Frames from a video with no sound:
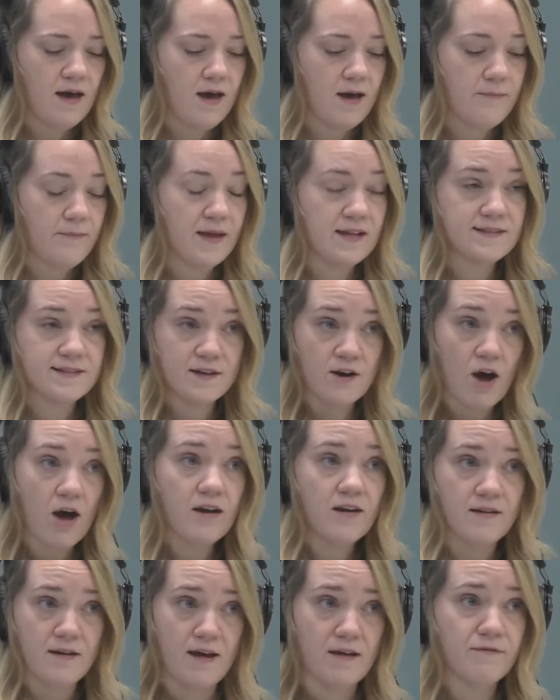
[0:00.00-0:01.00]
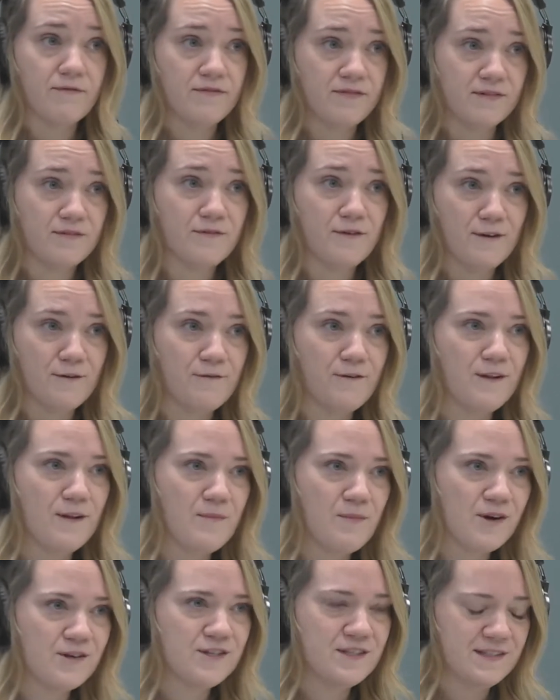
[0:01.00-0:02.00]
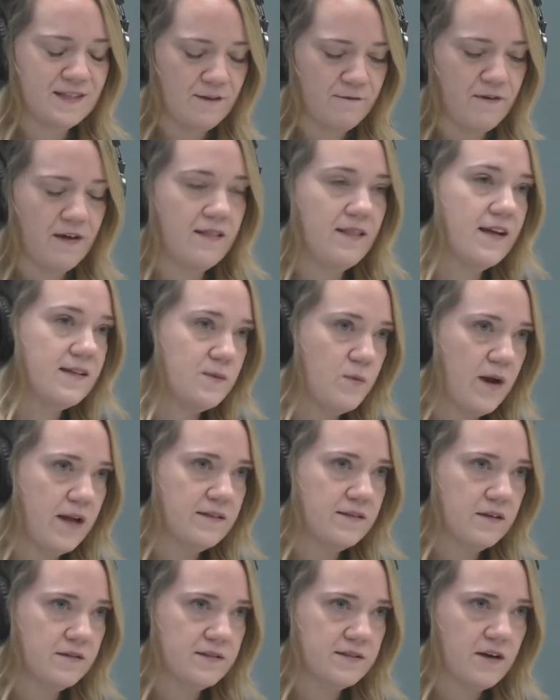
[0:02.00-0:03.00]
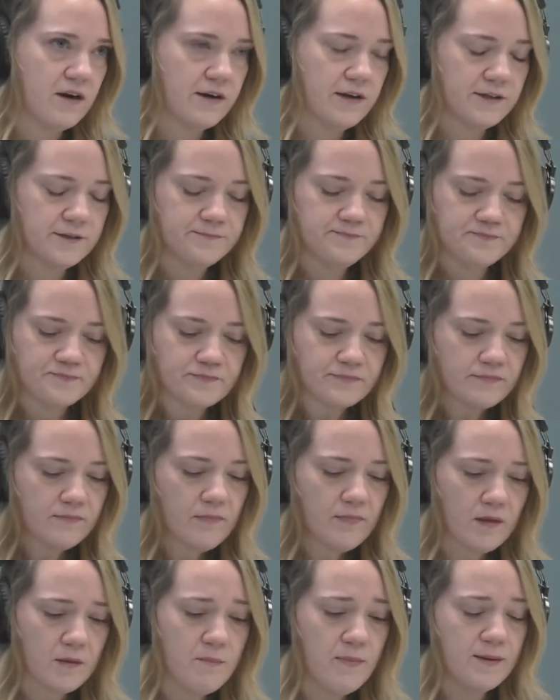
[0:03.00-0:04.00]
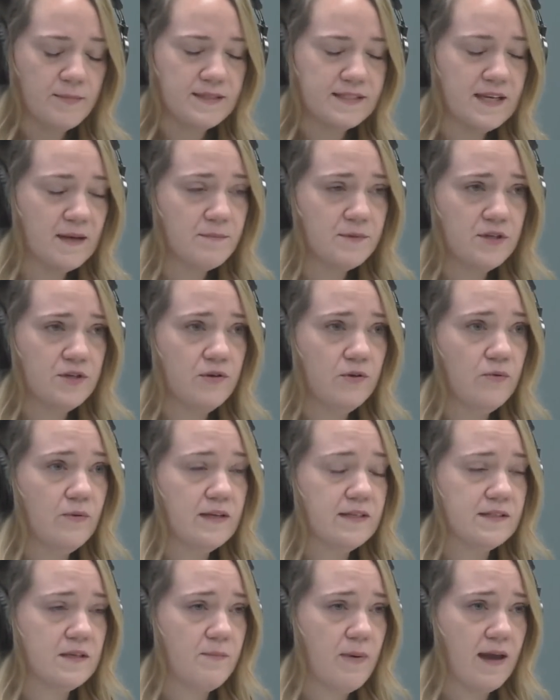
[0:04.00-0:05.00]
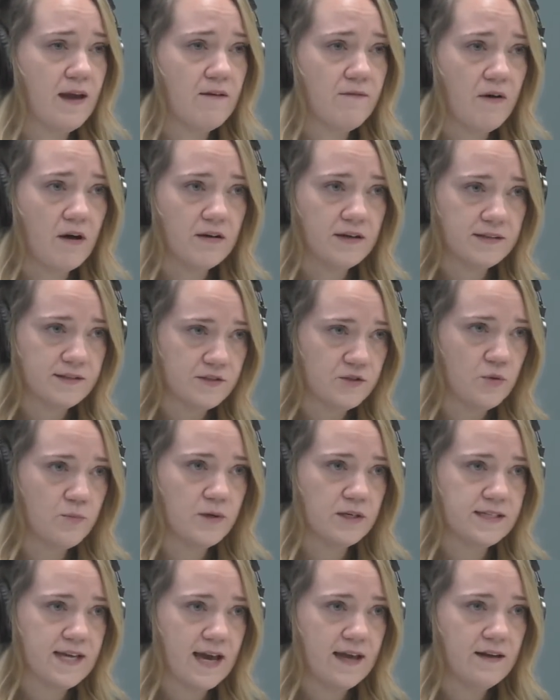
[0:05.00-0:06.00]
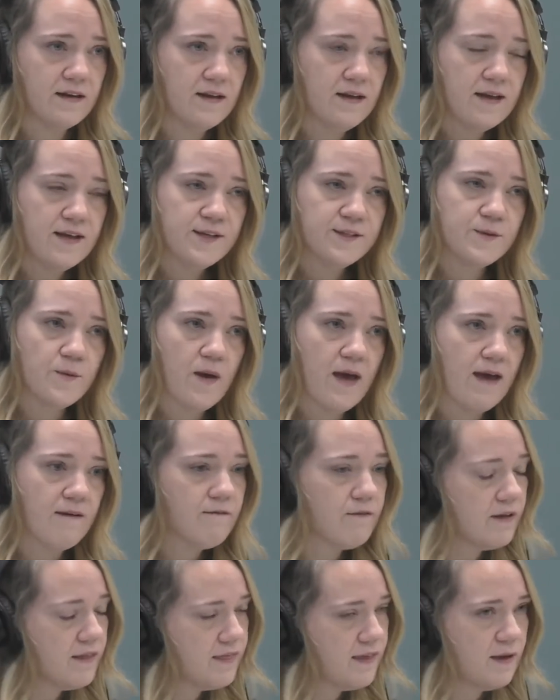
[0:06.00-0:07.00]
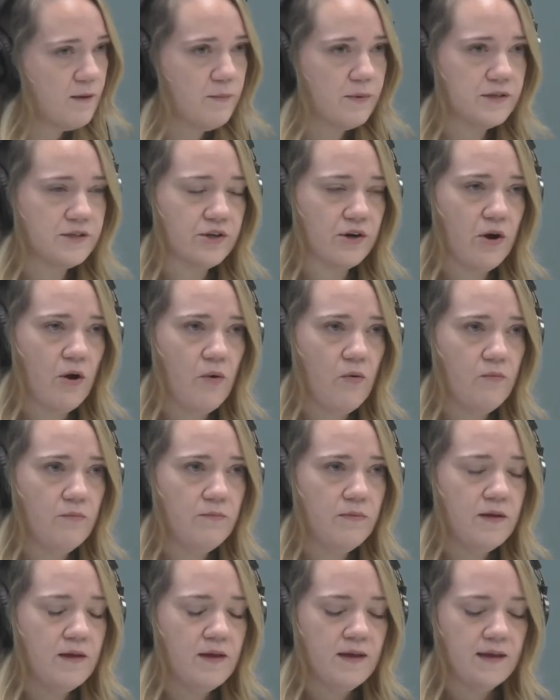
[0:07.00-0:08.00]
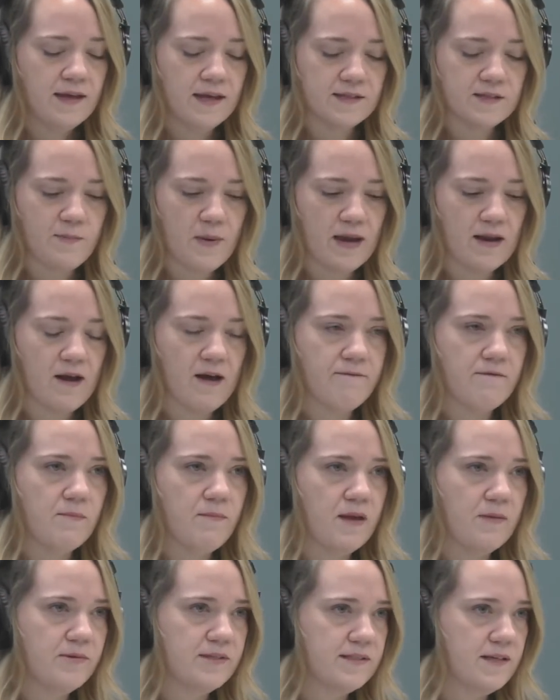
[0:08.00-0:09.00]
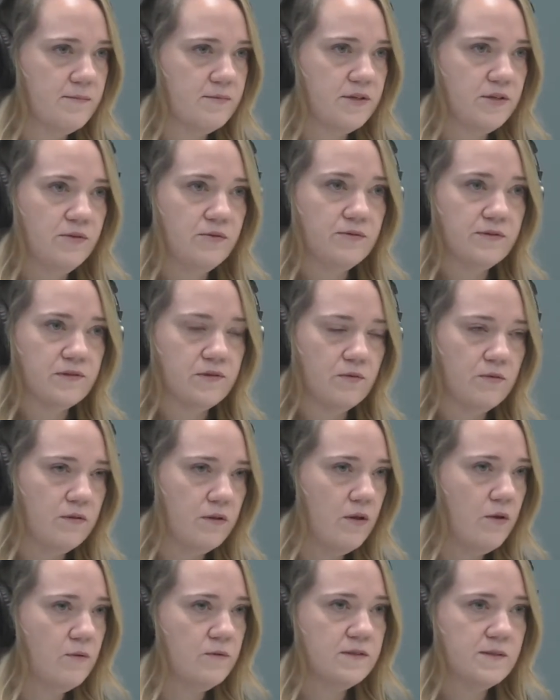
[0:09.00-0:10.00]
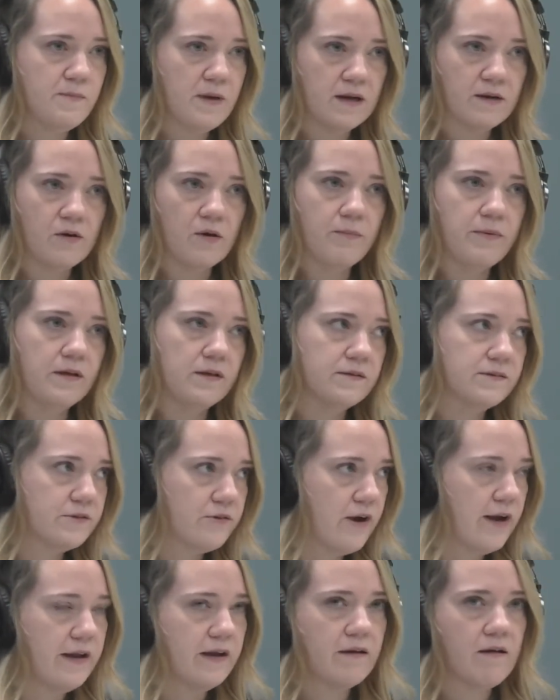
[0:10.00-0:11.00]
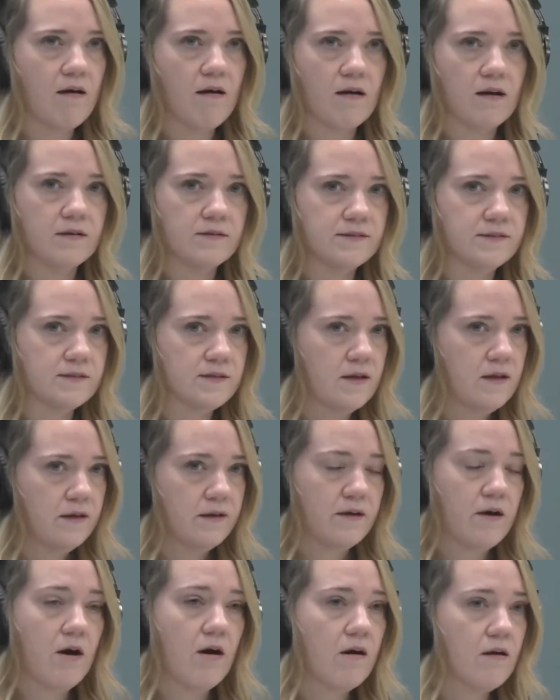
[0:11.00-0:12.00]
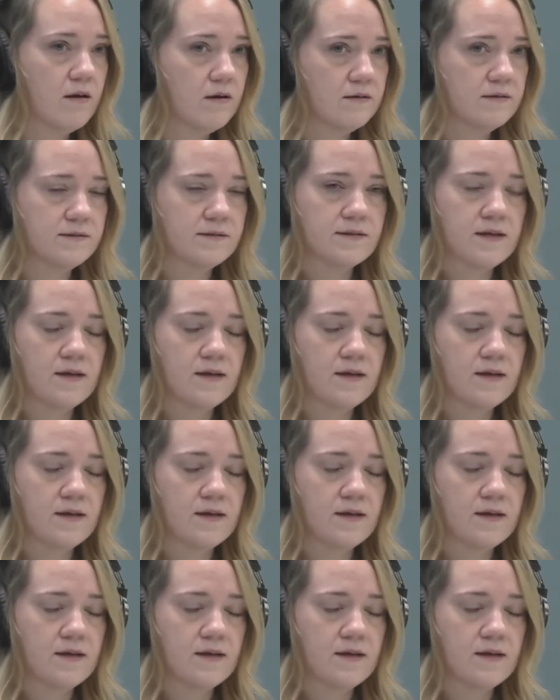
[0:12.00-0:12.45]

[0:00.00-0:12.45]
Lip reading: It's not enough for a full emergency fund. That's why it's our starter. Baby step 2 is to pay off all consumer debt. So everything but your home gets paid off in baby step 2, student loans, medical bills, credit cards, cars,